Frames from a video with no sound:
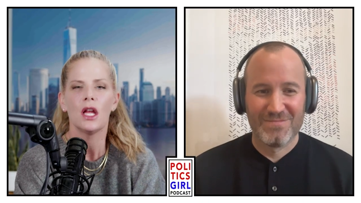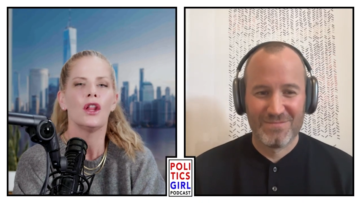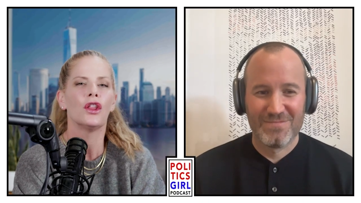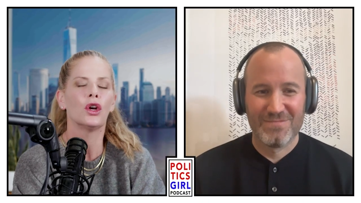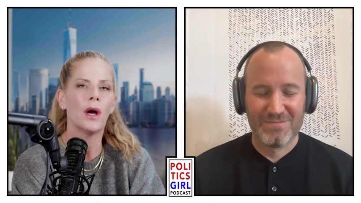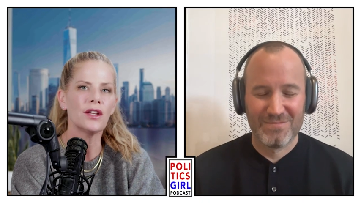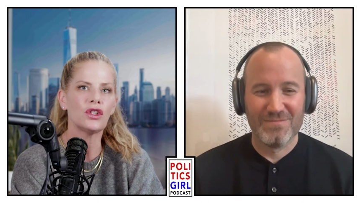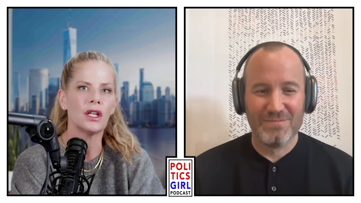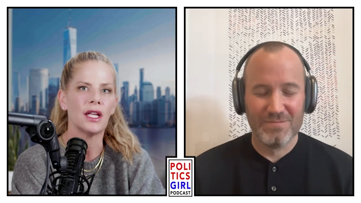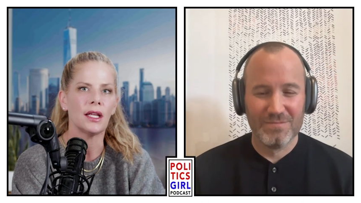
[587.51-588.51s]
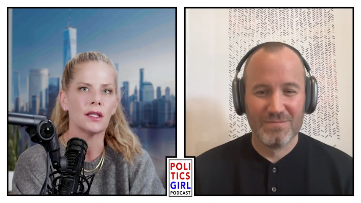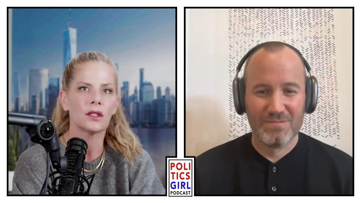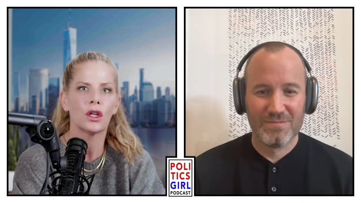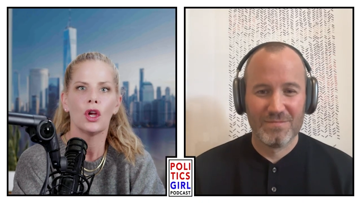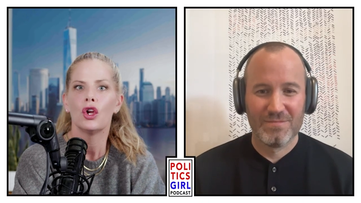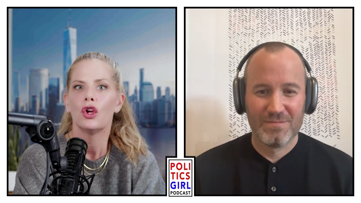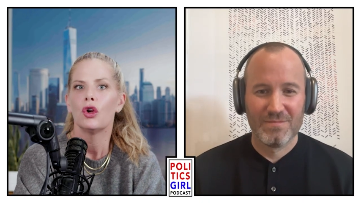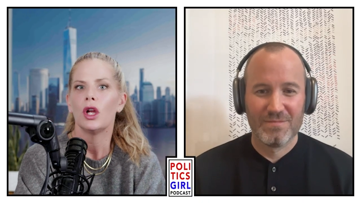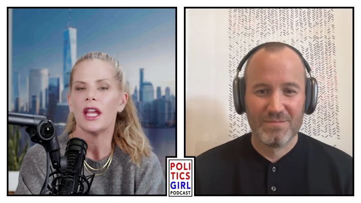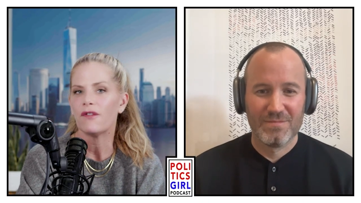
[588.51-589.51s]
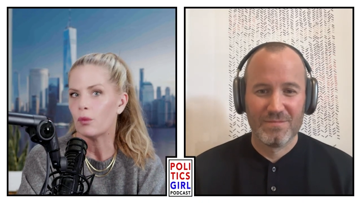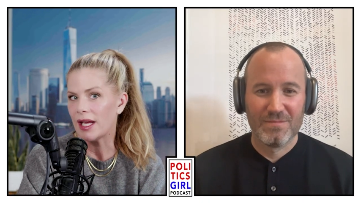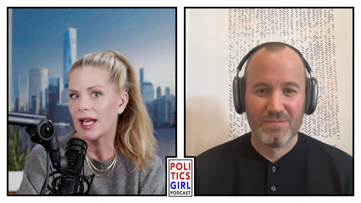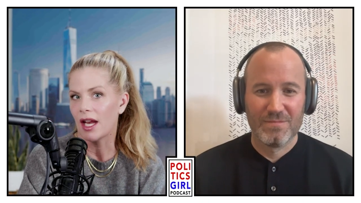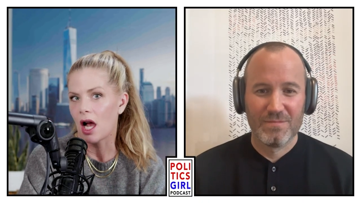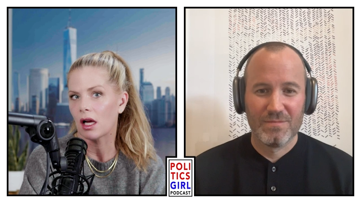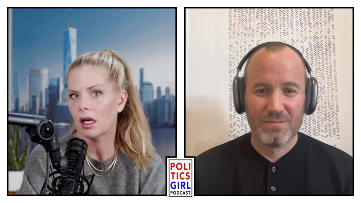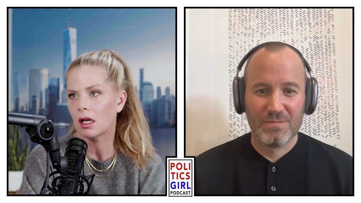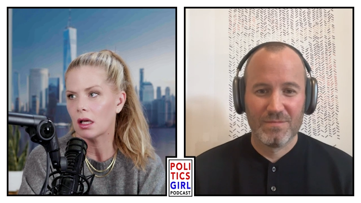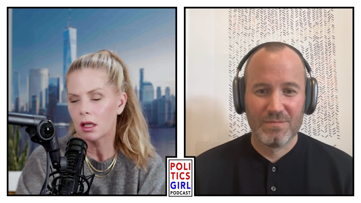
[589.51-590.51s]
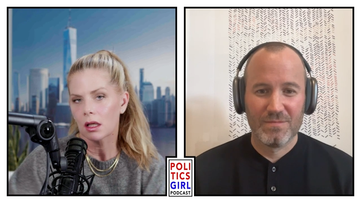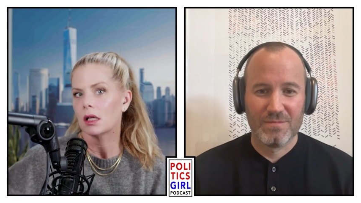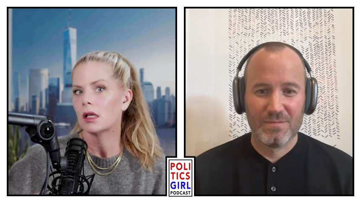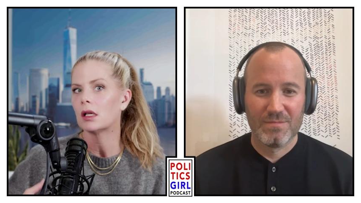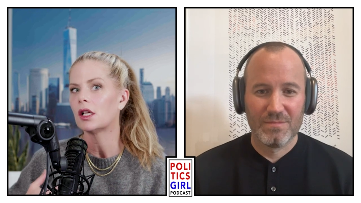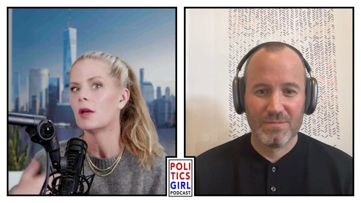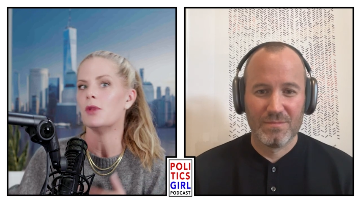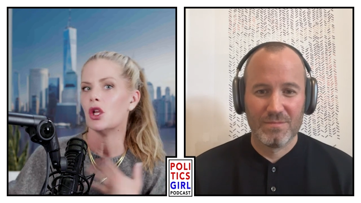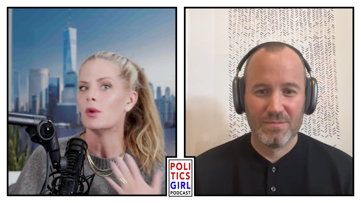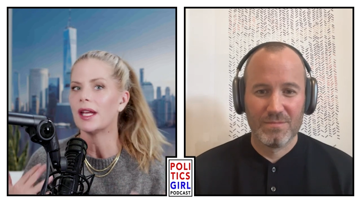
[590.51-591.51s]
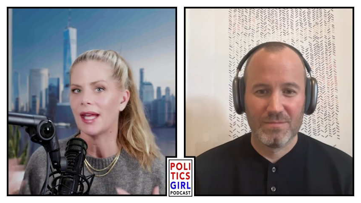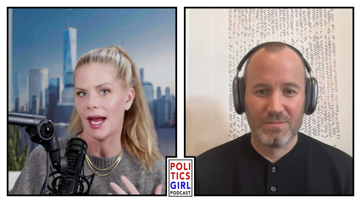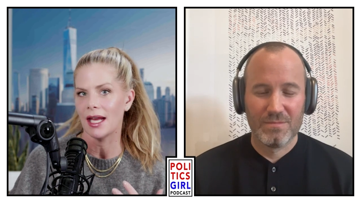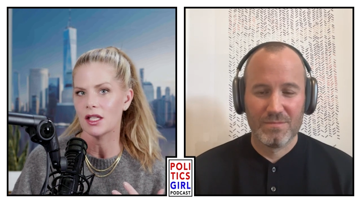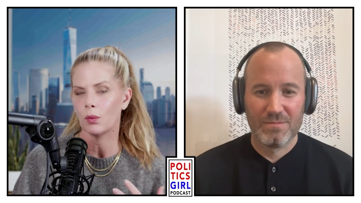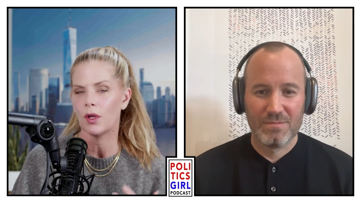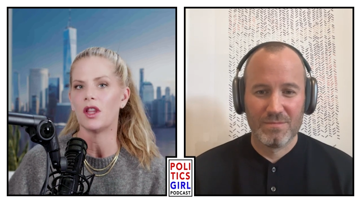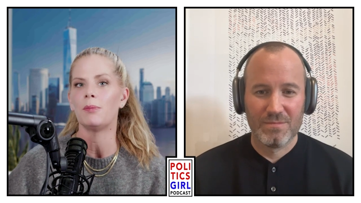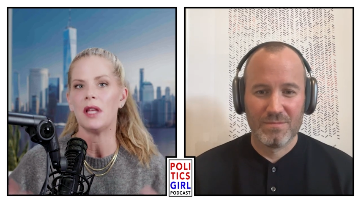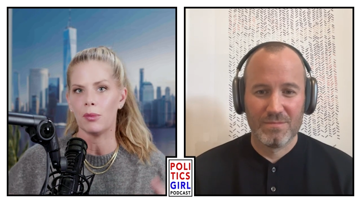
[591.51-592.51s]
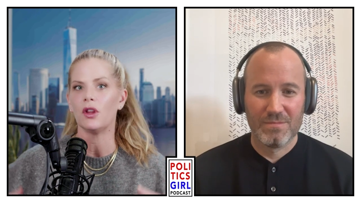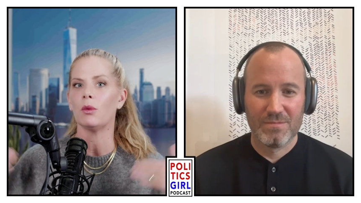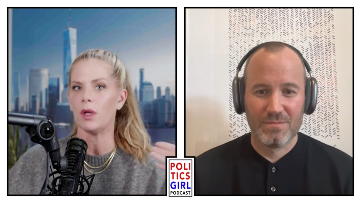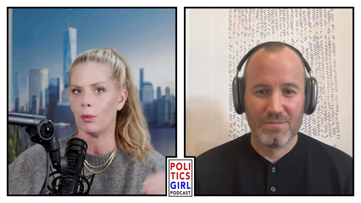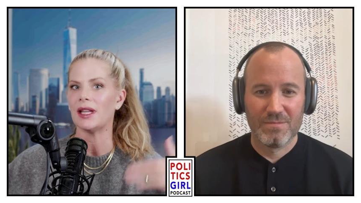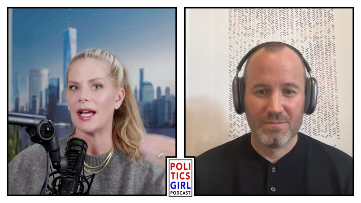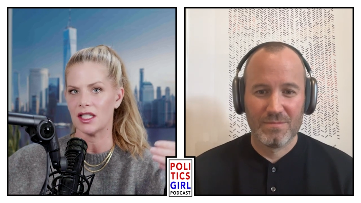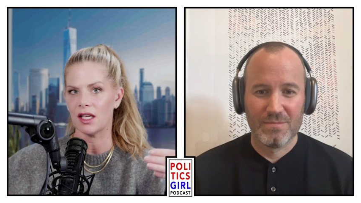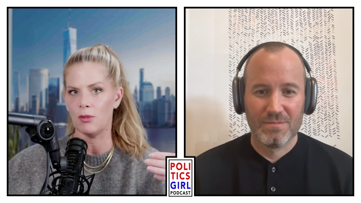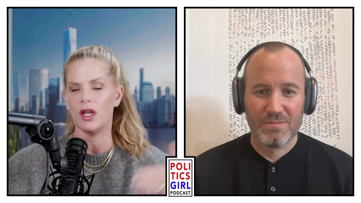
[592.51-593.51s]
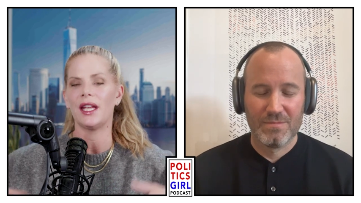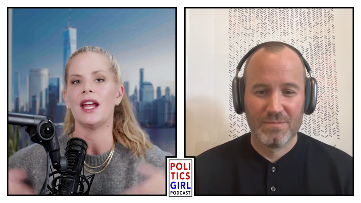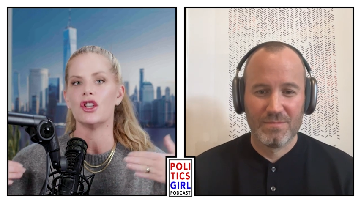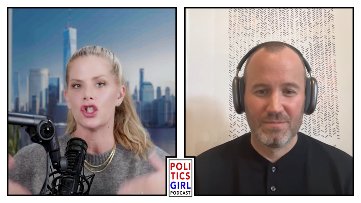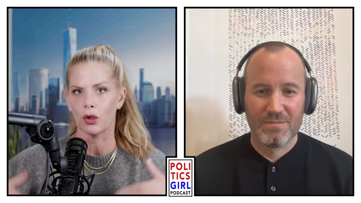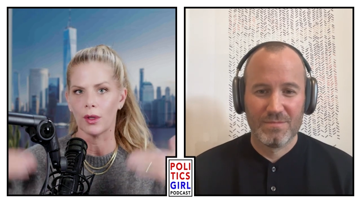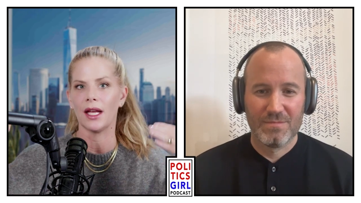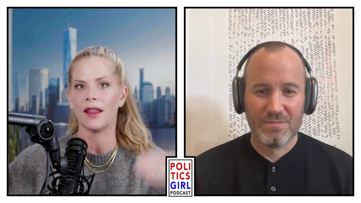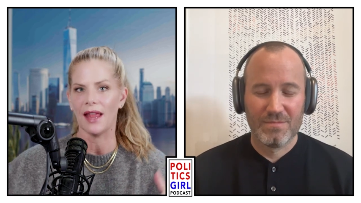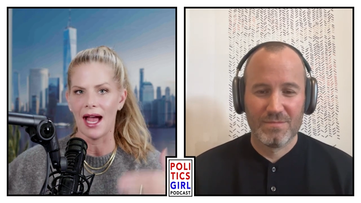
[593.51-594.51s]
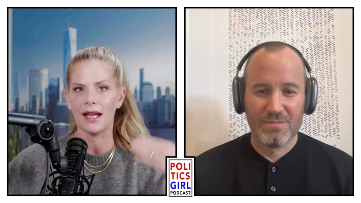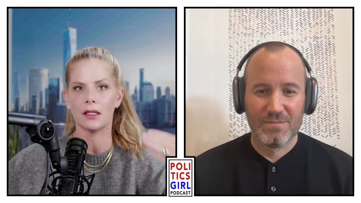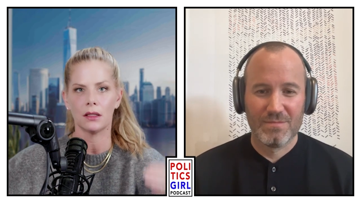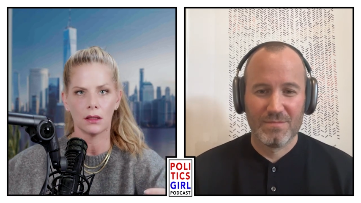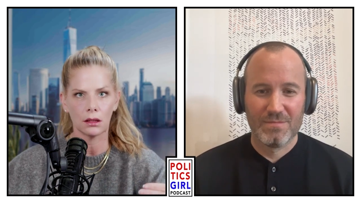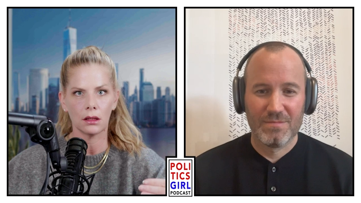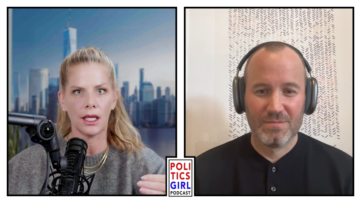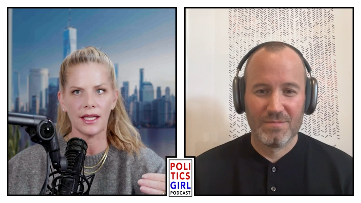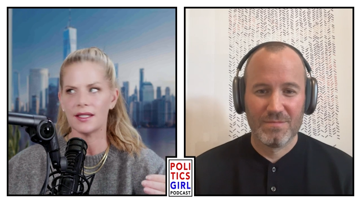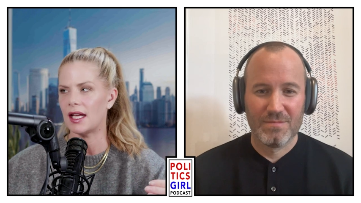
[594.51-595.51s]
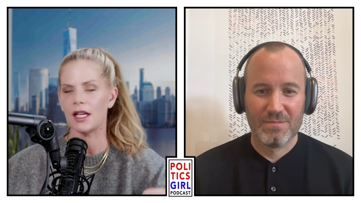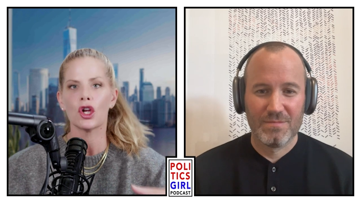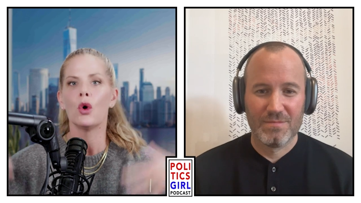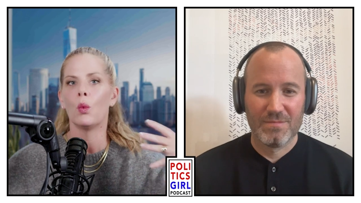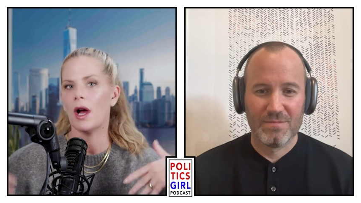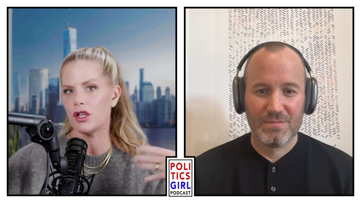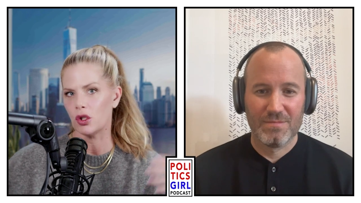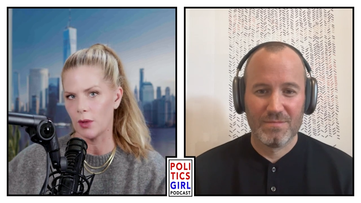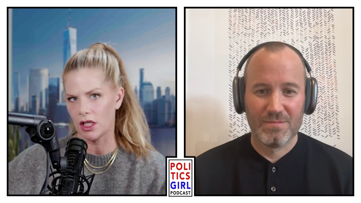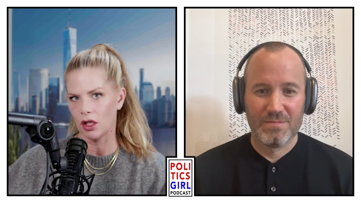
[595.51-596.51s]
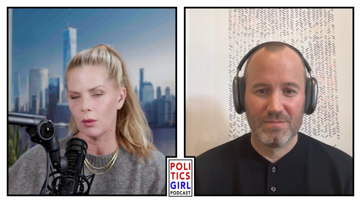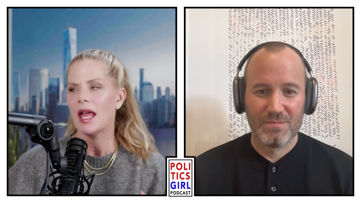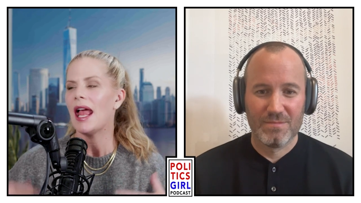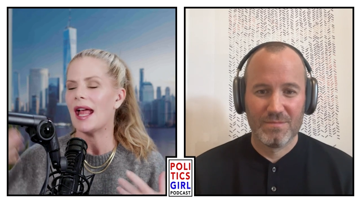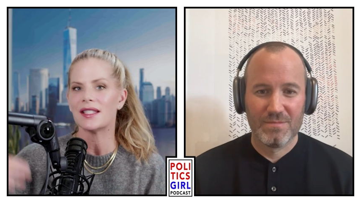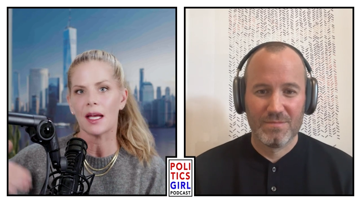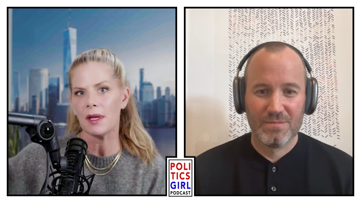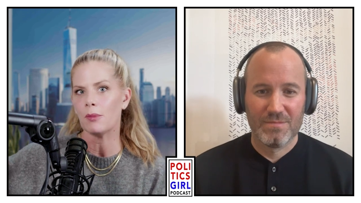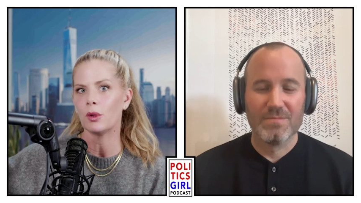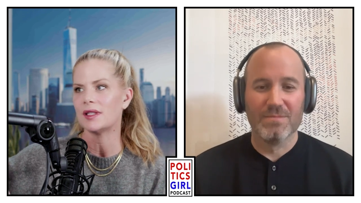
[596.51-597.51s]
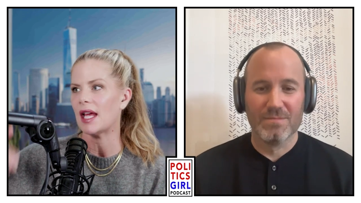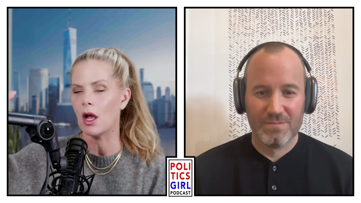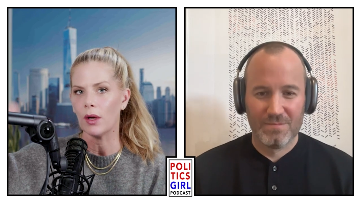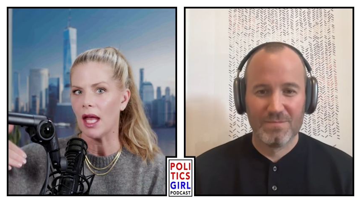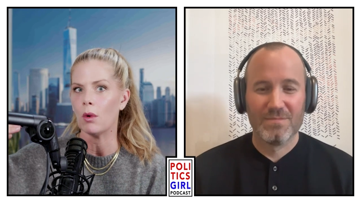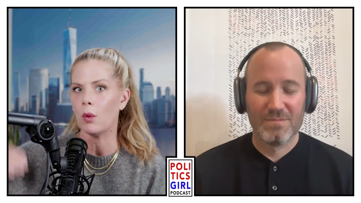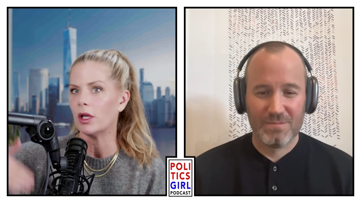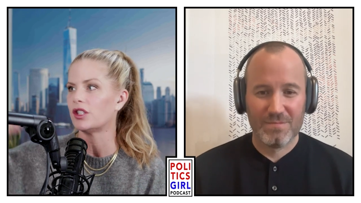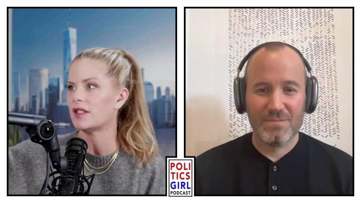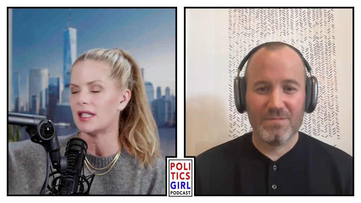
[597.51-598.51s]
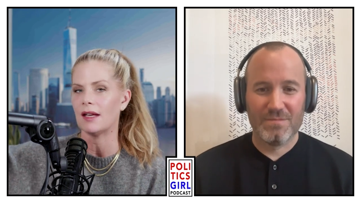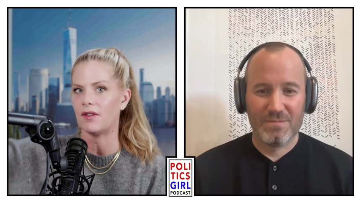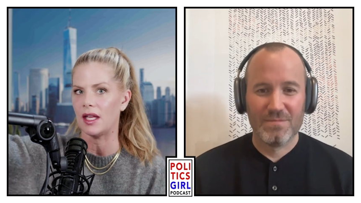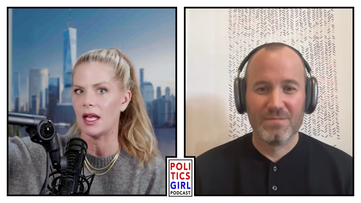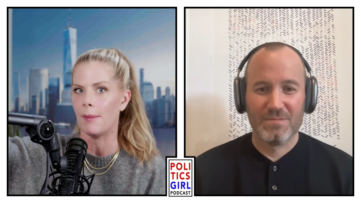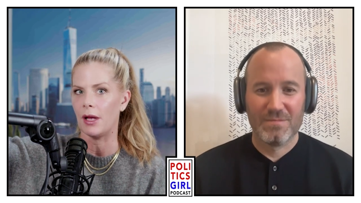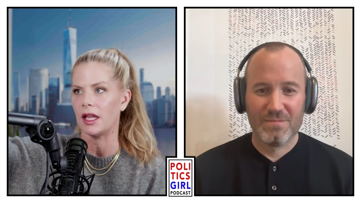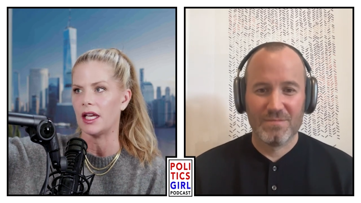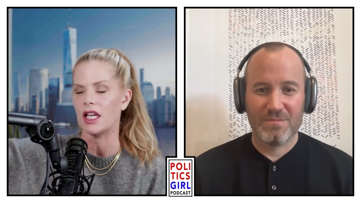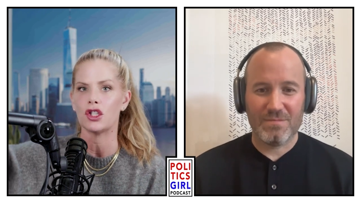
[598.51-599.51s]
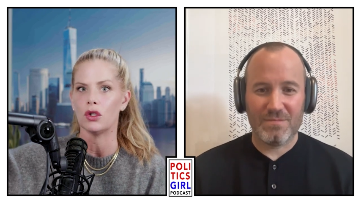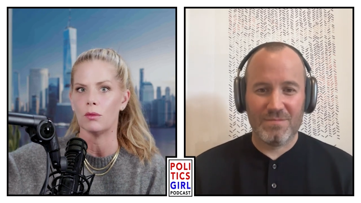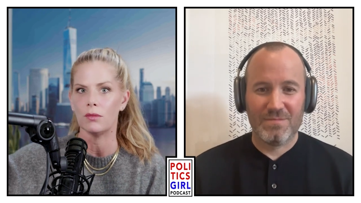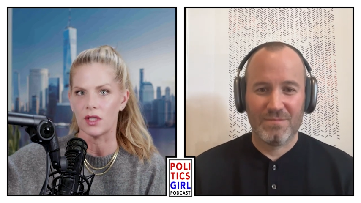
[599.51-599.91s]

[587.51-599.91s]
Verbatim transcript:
Speaker 1: The question is if we cannot communicate with the people that we would like to communicate during that incident, what do we do? And some people would say, okay, well, we'll just give the ability to